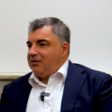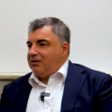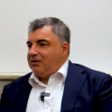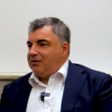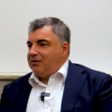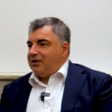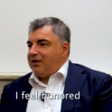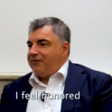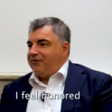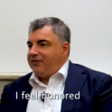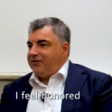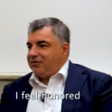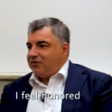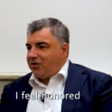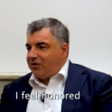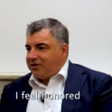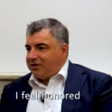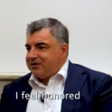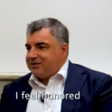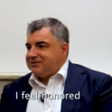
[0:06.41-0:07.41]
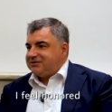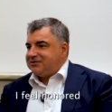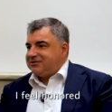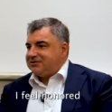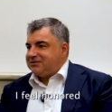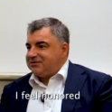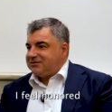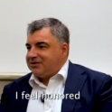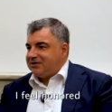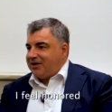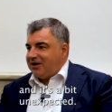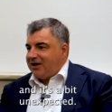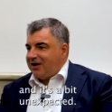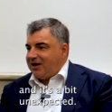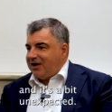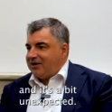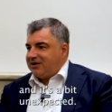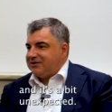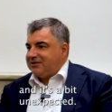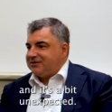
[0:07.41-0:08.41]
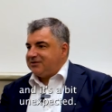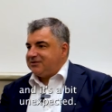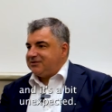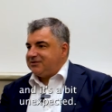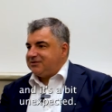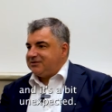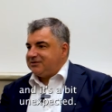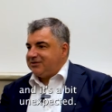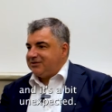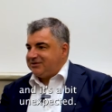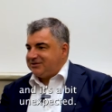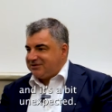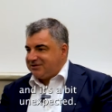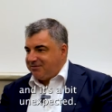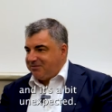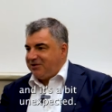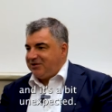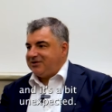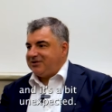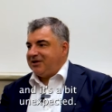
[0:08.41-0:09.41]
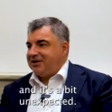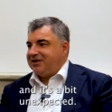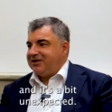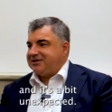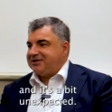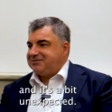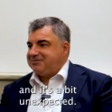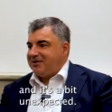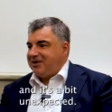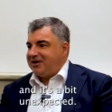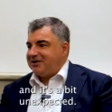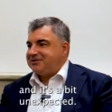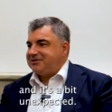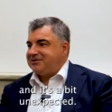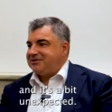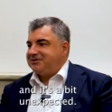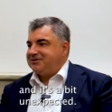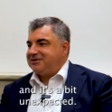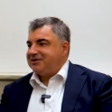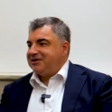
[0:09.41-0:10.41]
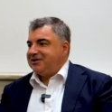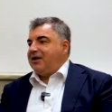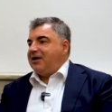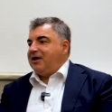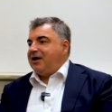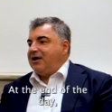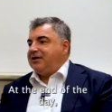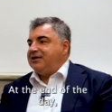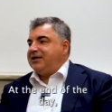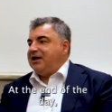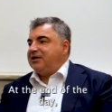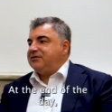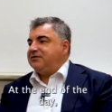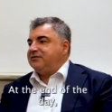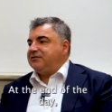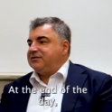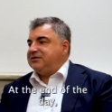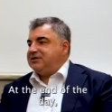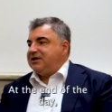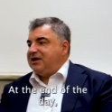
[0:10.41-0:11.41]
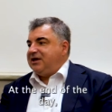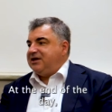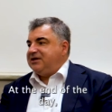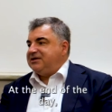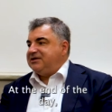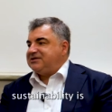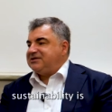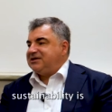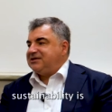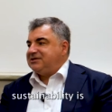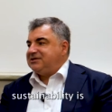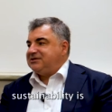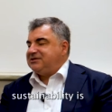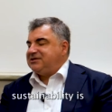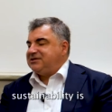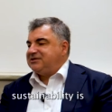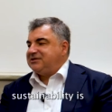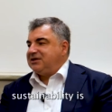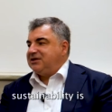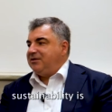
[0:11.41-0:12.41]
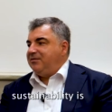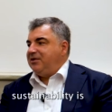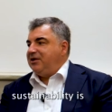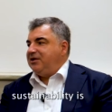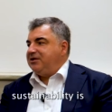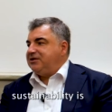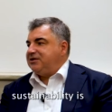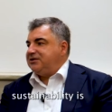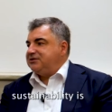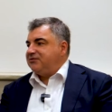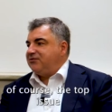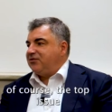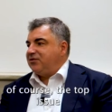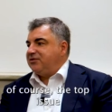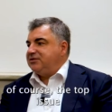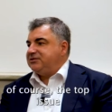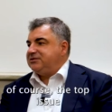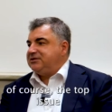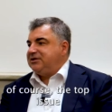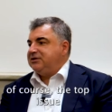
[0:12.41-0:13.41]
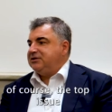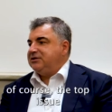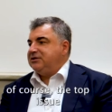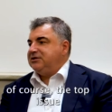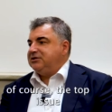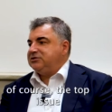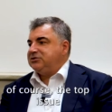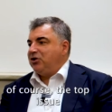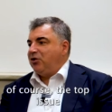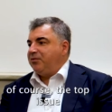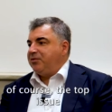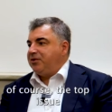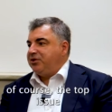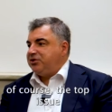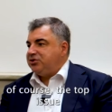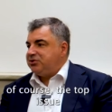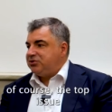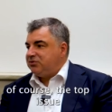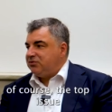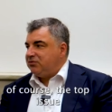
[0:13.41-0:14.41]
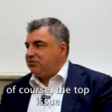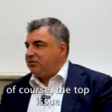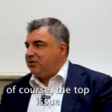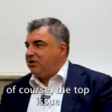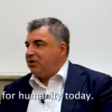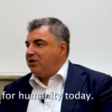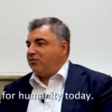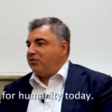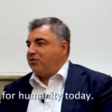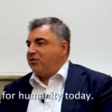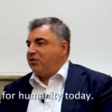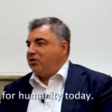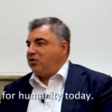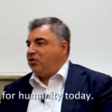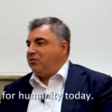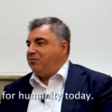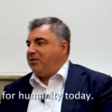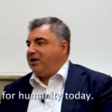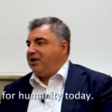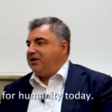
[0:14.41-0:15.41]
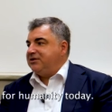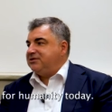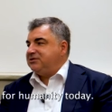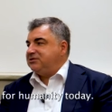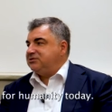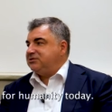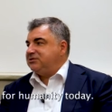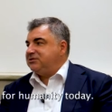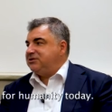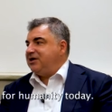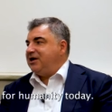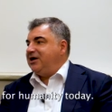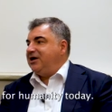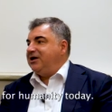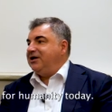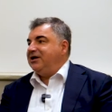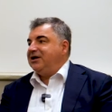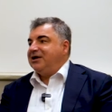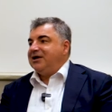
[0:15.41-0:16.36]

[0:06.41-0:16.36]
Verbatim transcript: Oh, uh, I feel honored and it's a bit unexpected. Uh, at the end of the day, sustainability is, of course, the top issue for humanity today.